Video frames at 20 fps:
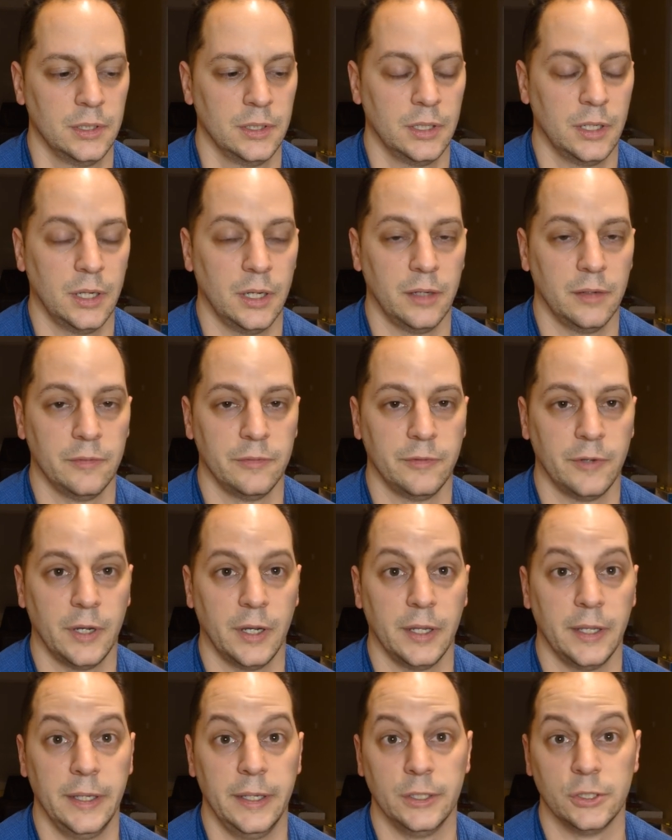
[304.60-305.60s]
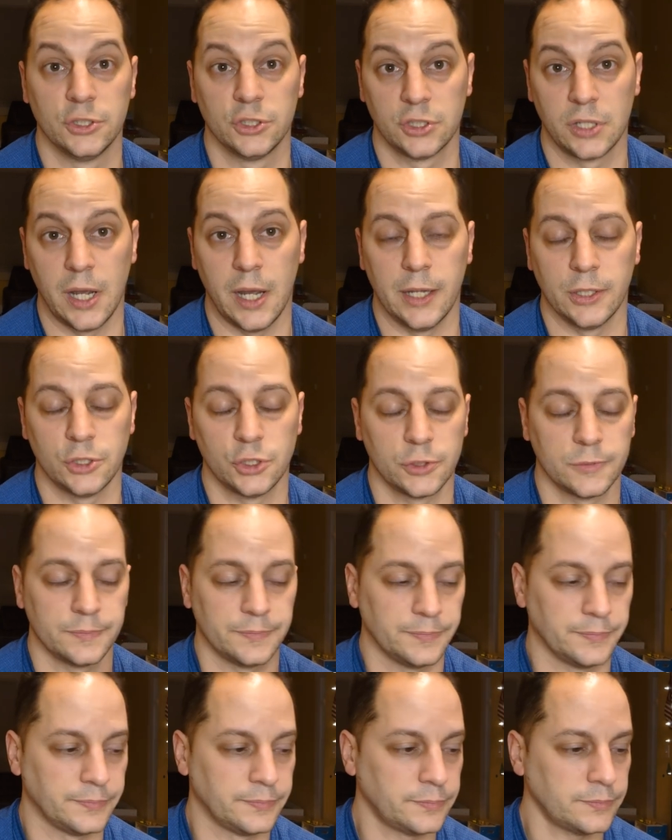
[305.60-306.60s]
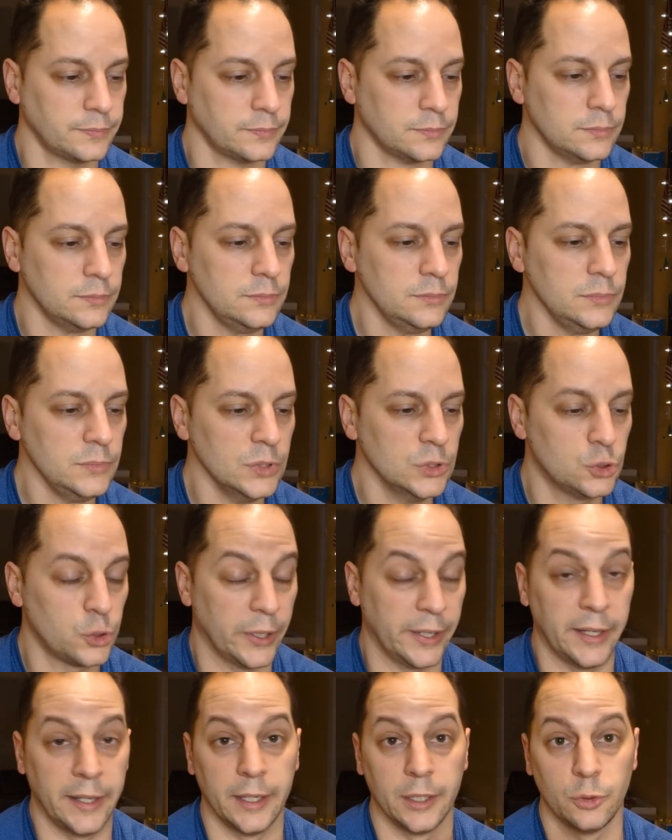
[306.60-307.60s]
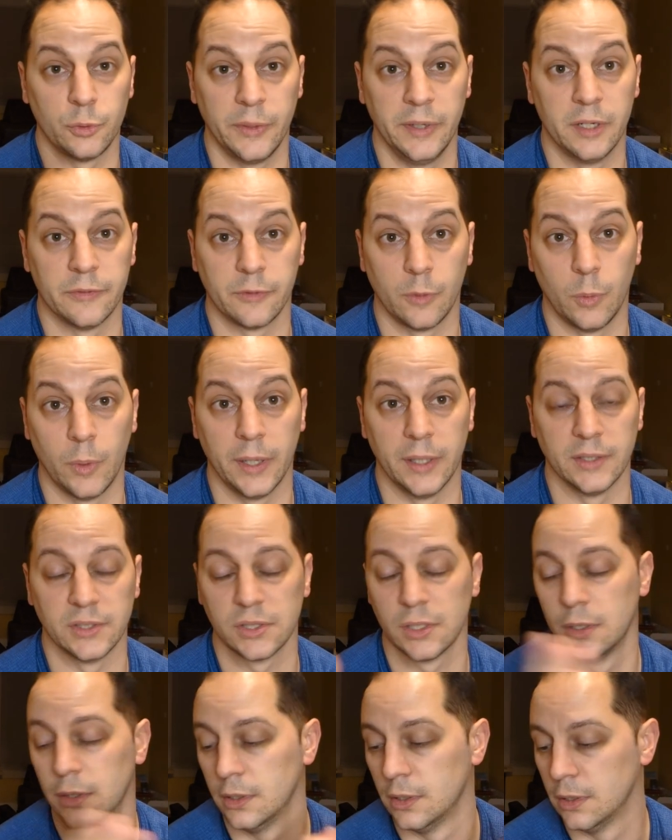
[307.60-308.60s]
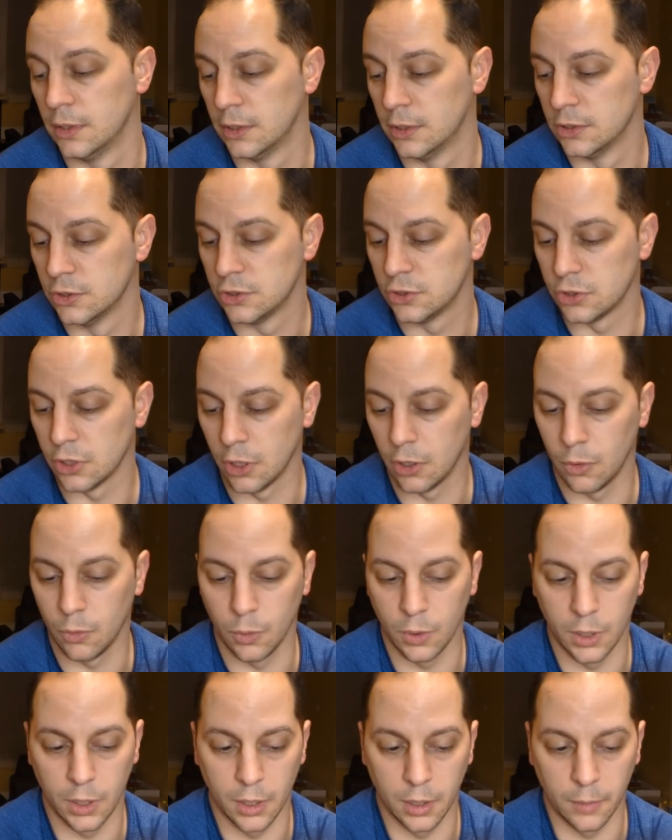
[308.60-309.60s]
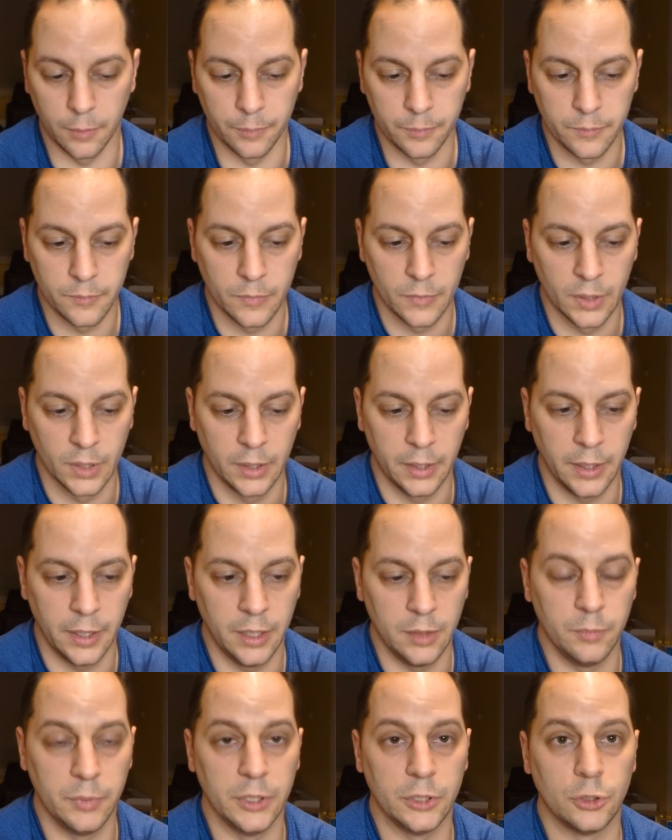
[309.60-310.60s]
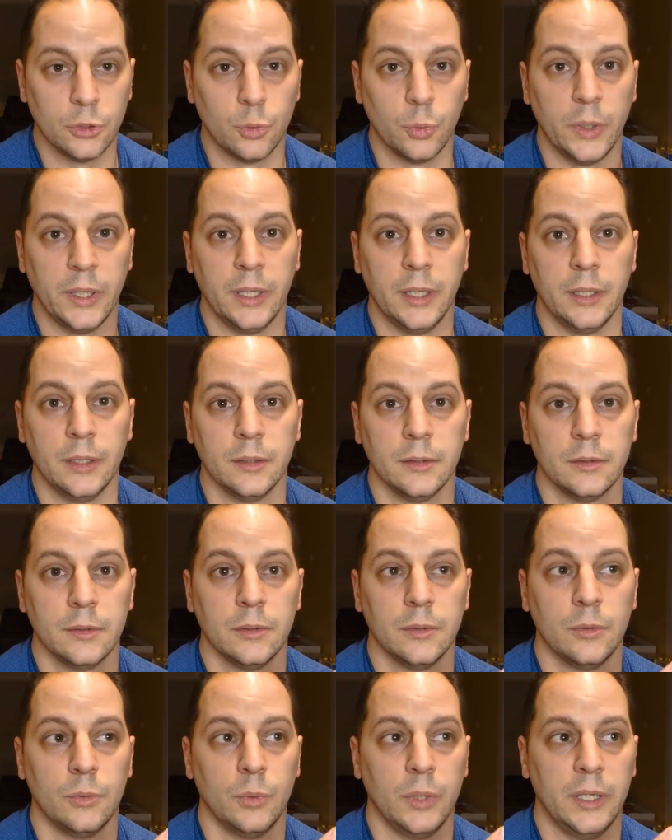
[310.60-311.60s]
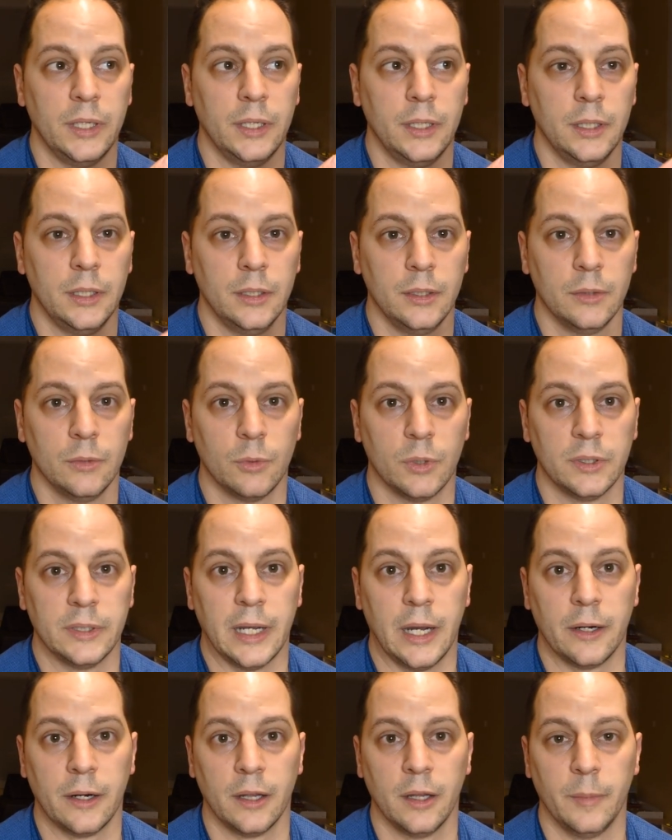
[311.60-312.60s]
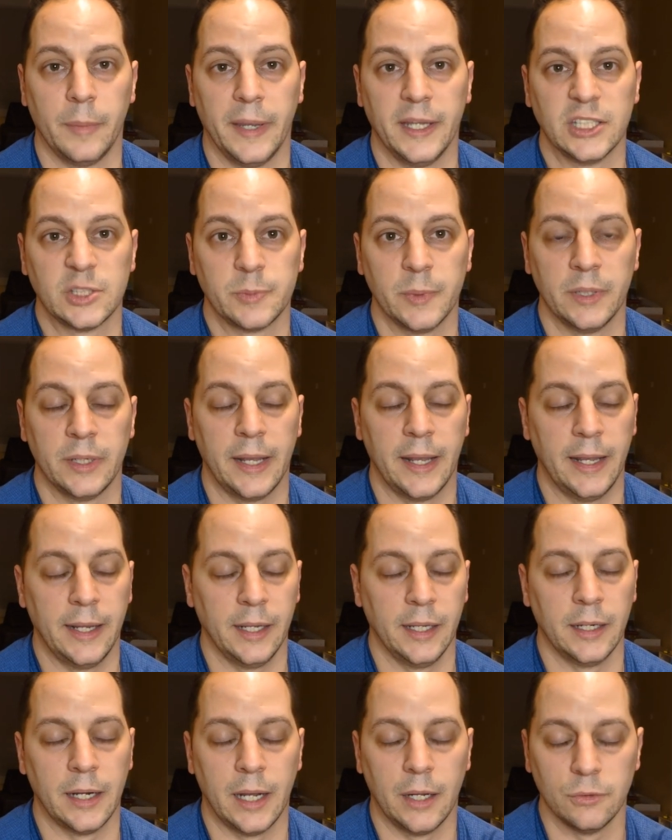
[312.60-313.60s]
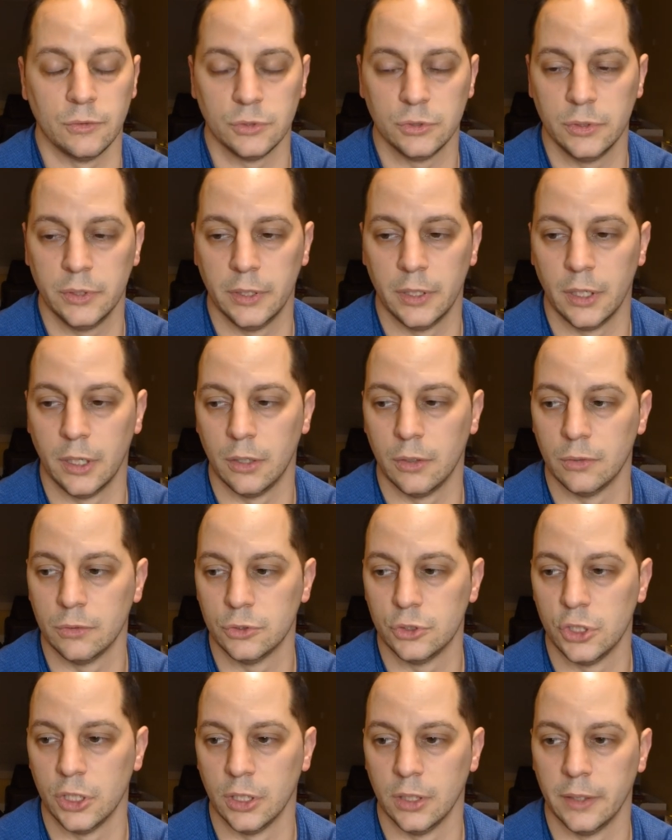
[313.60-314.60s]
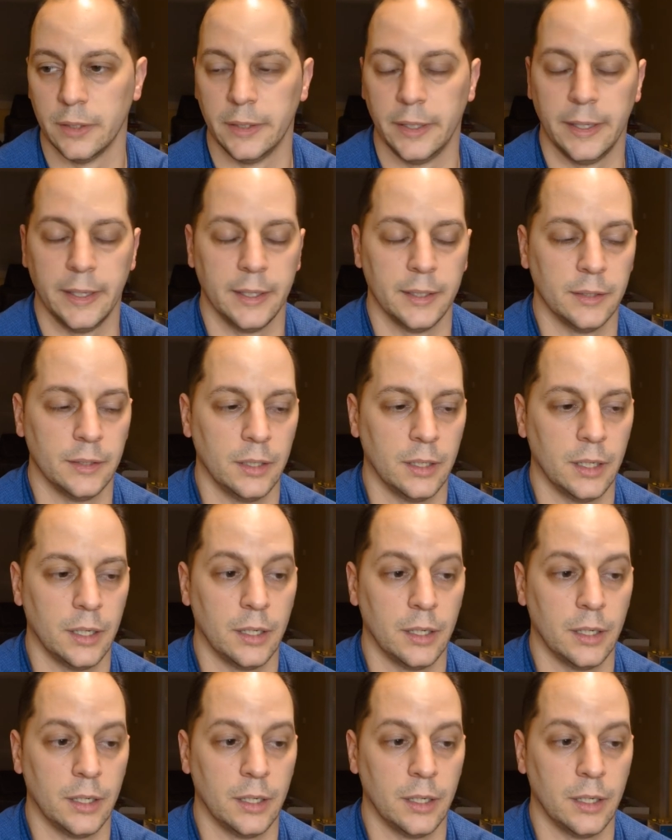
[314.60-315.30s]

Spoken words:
of each scotch, drinking it three different ways. So in between, we were down in the basement hanging out, you know, chilling and